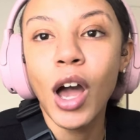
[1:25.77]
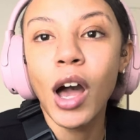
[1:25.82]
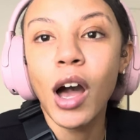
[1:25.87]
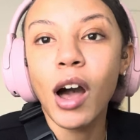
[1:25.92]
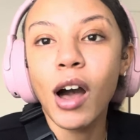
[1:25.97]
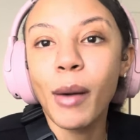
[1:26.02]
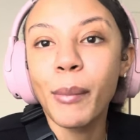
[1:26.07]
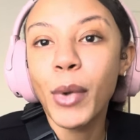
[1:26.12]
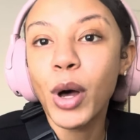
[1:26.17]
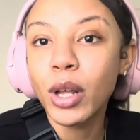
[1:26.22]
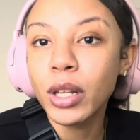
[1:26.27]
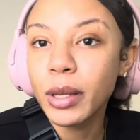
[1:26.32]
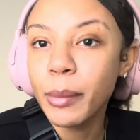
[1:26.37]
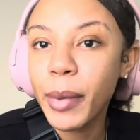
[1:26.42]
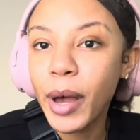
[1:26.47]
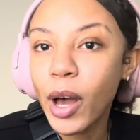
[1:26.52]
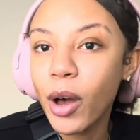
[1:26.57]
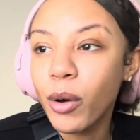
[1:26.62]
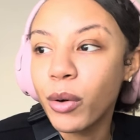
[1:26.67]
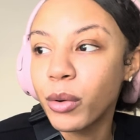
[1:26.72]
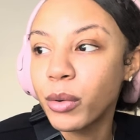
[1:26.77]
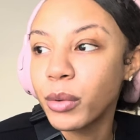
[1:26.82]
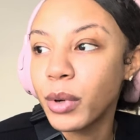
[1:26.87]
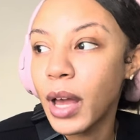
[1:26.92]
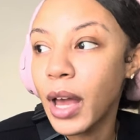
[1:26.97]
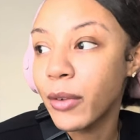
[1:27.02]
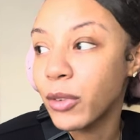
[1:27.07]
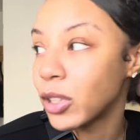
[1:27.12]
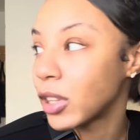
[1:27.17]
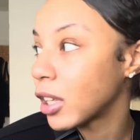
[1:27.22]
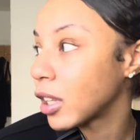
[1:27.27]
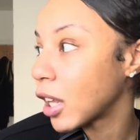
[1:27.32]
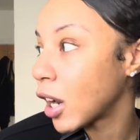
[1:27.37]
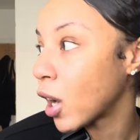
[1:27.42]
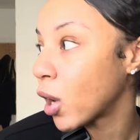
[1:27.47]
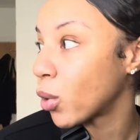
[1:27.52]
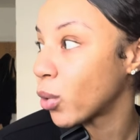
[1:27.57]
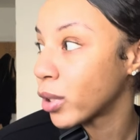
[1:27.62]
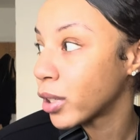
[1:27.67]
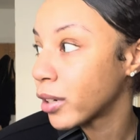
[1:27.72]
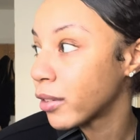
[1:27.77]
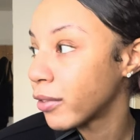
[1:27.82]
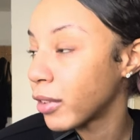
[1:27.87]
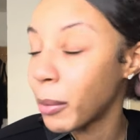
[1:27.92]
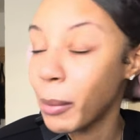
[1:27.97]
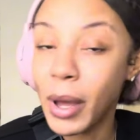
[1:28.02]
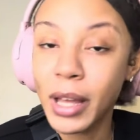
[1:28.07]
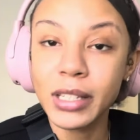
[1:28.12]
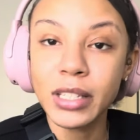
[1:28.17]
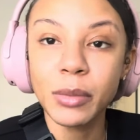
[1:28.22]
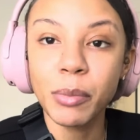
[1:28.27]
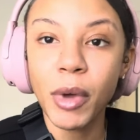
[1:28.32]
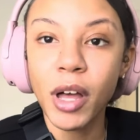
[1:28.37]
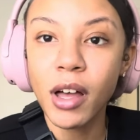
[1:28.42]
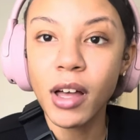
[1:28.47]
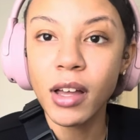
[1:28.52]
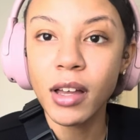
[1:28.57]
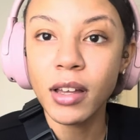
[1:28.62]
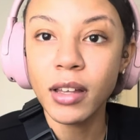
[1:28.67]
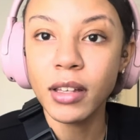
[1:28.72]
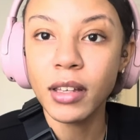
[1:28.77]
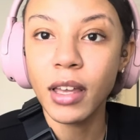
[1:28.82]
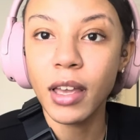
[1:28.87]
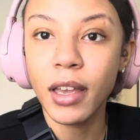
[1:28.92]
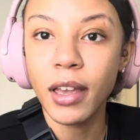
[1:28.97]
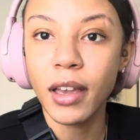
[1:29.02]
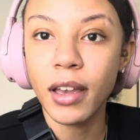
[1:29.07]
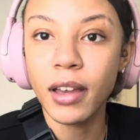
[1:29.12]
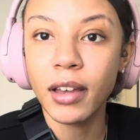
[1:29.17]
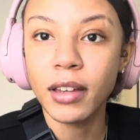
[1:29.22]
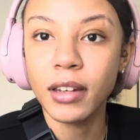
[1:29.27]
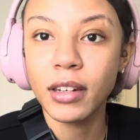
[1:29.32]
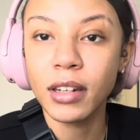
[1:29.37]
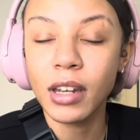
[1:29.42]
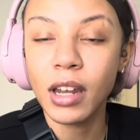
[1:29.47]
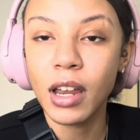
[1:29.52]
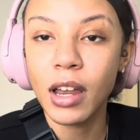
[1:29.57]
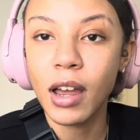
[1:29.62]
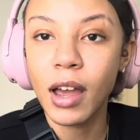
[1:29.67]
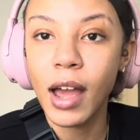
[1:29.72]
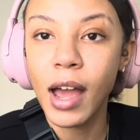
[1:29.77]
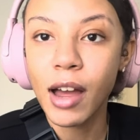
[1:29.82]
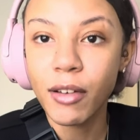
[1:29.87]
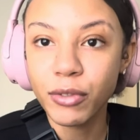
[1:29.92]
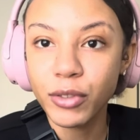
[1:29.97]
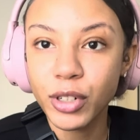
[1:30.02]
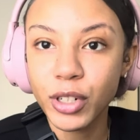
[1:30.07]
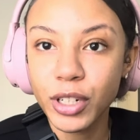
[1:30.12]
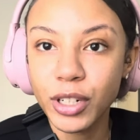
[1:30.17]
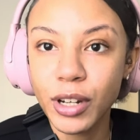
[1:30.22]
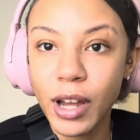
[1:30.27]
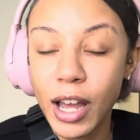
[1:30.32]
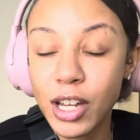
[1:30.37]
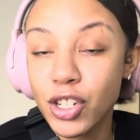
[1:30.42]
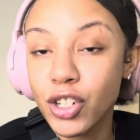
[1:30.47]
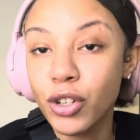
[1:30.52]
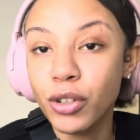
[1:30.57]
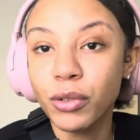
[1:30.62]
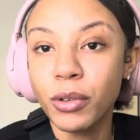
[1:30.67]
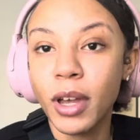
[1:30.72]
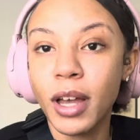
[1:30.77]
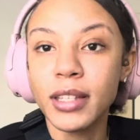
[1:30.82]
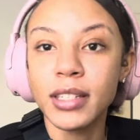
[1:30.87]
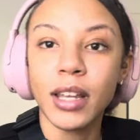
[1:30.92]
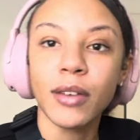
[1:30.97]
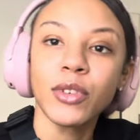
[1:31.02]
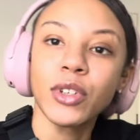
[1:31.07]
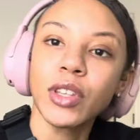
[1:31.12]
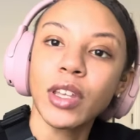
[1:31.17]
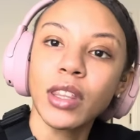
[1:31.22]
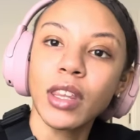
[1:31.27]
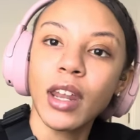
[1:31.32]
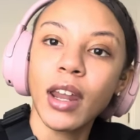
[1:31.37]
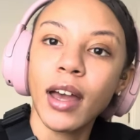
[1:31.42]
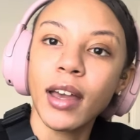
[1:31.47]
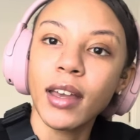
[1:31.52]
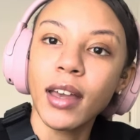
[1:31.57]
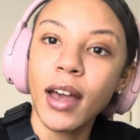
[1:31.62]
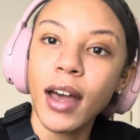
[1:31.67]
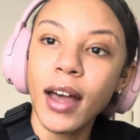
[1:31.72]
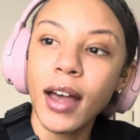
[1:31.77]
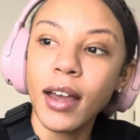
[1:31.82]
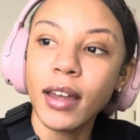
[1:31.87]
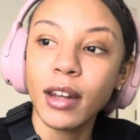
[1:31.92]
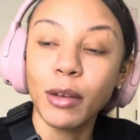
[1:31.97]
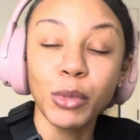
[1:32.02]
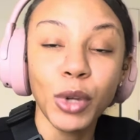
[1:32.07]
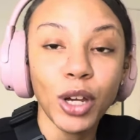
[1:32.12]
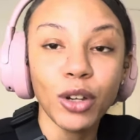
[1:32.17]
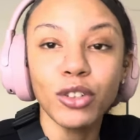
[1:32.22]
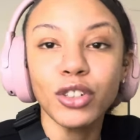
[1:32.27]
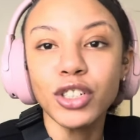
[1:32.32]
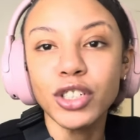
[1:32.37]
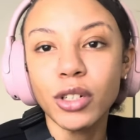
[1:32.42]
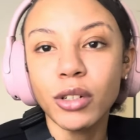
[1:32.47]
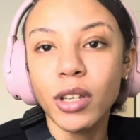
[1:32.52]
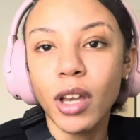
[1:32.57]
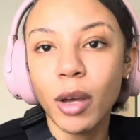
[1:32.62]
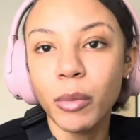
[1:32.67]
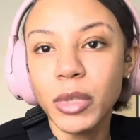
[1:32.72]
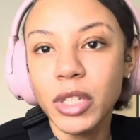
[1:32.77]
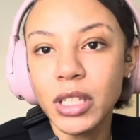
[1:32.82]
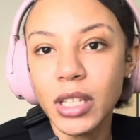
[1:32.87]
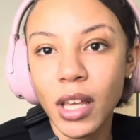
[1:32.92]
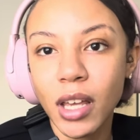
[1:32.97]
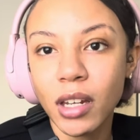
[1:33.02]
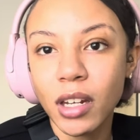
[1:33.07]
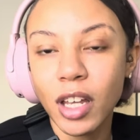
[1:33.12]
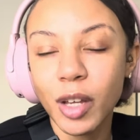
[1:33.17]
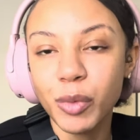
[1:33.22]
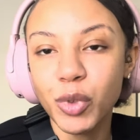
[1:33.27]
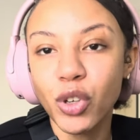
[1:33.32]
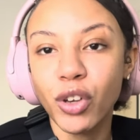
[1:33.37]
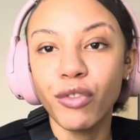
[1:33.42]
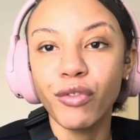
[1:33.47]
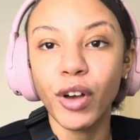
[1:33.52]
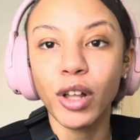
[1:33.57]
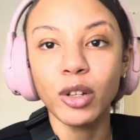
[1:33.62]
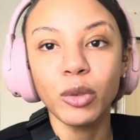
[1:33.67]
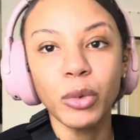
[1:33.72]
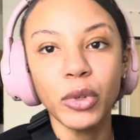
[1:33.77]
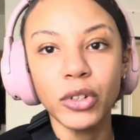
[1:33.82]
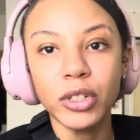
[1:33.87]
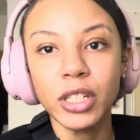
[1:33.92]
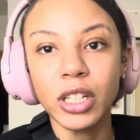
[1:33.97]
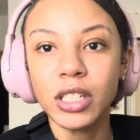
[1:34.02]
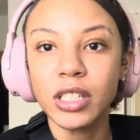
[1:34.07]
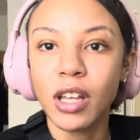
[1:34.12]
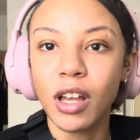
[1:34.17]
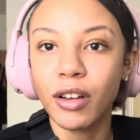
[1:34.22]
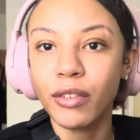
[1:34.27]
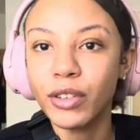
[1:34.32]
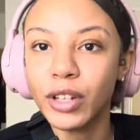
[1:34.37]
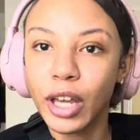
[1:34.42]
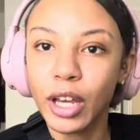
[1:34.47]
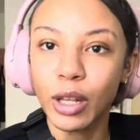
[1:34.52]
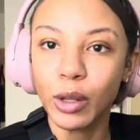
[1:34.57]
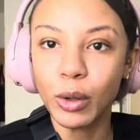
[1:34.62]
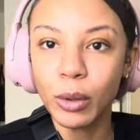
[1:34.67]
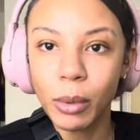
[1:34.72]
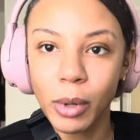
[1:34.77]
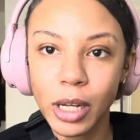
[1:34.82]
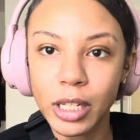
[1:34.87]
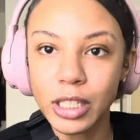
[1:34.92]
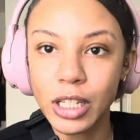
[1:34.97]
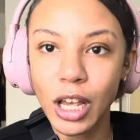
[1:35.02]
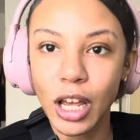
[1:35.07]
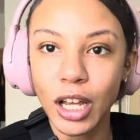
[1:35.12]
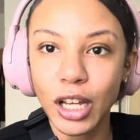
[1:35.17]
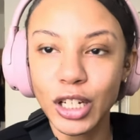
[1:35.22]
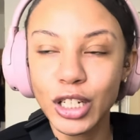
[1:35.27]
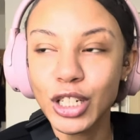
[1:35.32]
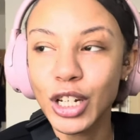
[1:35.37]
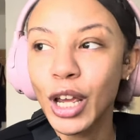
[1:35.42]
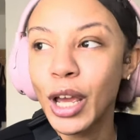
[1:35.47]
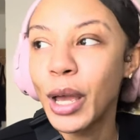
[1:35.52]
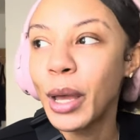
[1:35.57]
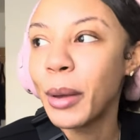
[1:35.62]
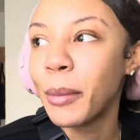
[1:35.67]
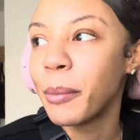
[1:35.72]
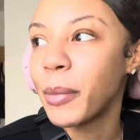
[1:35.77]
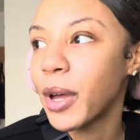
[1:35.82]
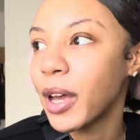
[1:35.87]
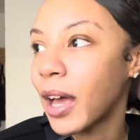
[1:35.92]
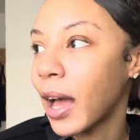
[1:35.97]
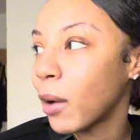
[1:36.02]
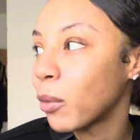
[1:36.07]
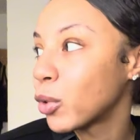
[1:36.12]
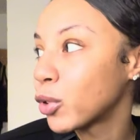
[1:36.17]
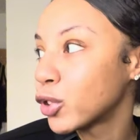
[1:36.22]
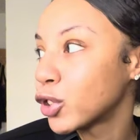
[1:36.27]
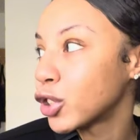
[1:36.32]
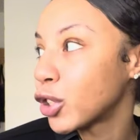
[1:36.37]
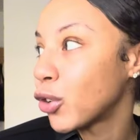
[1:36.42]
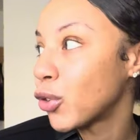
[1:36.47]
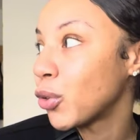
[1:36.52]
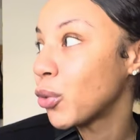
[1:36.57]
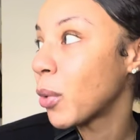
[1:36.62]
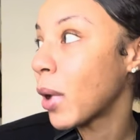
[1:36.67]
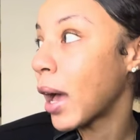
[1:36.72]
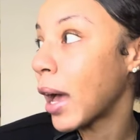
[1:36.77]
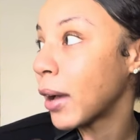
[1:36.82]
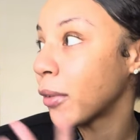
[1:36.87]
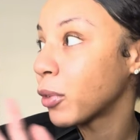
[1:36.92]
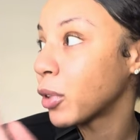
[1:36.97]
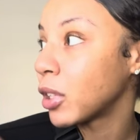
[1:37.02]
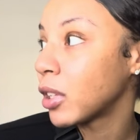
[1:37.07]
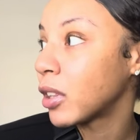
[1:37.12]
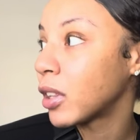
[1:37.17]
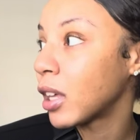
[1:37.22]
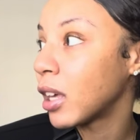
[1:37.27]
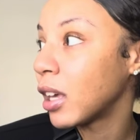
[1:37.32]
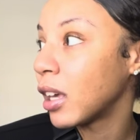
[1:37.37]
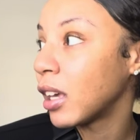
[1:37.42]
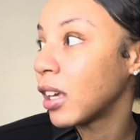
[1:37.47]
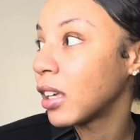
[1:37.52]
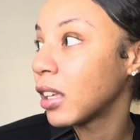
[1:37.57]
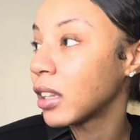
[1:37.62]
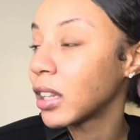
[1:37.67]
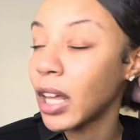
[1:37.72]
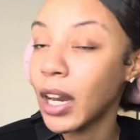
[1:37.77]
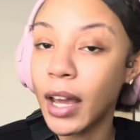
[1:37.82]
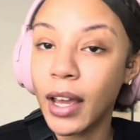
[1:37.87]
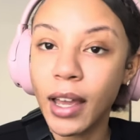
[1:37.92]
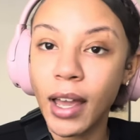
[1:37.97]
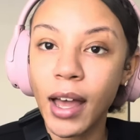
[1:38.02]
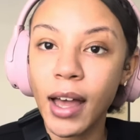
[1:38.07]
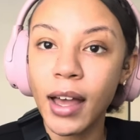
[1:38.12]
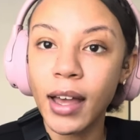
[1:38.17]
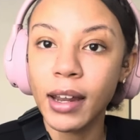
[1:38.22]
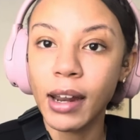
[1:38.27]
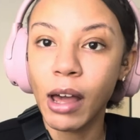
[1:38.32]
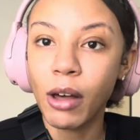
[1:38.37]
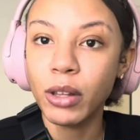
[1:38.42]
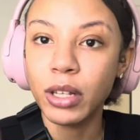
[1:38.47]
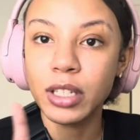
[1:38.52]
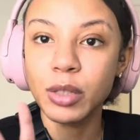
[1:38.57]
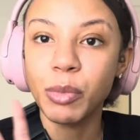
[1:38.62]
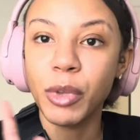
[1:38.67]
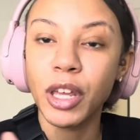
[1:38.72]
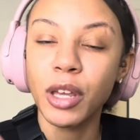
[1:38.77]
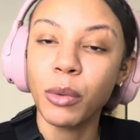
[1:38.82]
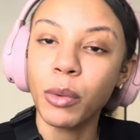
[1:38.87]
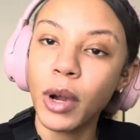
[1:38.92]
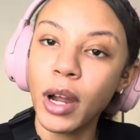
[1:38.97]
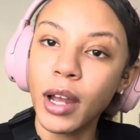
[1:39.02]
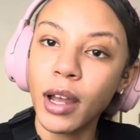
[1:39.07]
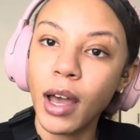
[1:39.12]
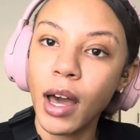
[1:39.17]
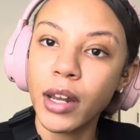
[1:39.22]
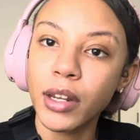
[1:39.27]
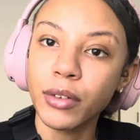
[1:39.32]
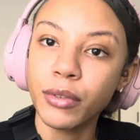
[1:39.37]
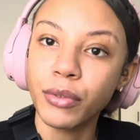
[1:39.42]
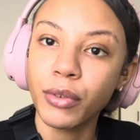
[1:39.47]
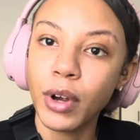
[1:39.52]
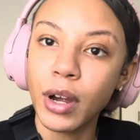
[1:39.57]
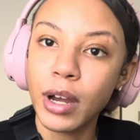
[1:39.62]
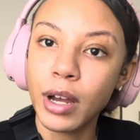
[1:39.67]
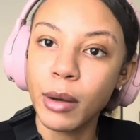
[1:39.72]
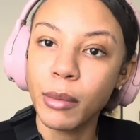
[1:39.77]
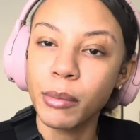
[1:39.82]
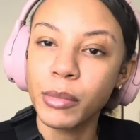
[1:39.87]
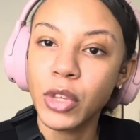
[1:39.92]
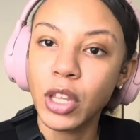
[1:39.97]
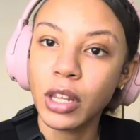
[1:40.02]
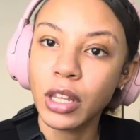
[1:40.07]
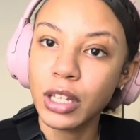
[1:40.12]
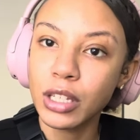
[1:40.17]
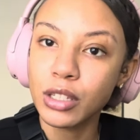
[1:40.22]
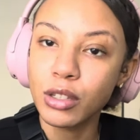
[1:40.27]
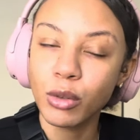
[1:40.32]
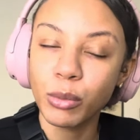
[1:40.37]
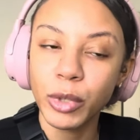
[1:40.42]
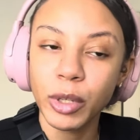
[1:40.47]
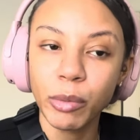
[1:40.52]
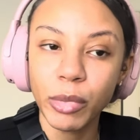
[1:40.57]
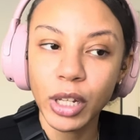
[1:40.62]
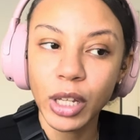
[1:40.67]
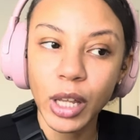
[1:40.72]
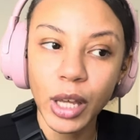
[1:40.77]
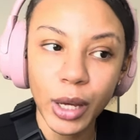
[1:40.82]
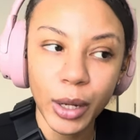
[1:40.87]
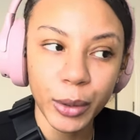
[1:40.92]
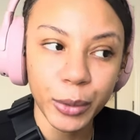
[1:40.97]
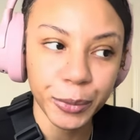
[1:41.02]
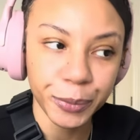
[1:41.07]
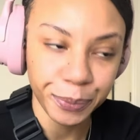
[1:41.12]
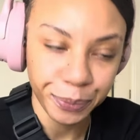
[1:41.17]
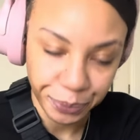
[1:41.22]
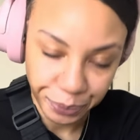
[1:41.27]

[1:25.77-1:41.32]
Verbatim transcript: um, all about everything that I ordered from my spa, and after I show you guys everything that I got, I'm not gonna show y'all me setting up. You can follow me on TikTok for like a little montage, but I will show you everything that I got. I'll explain where I got it from. The links will be below.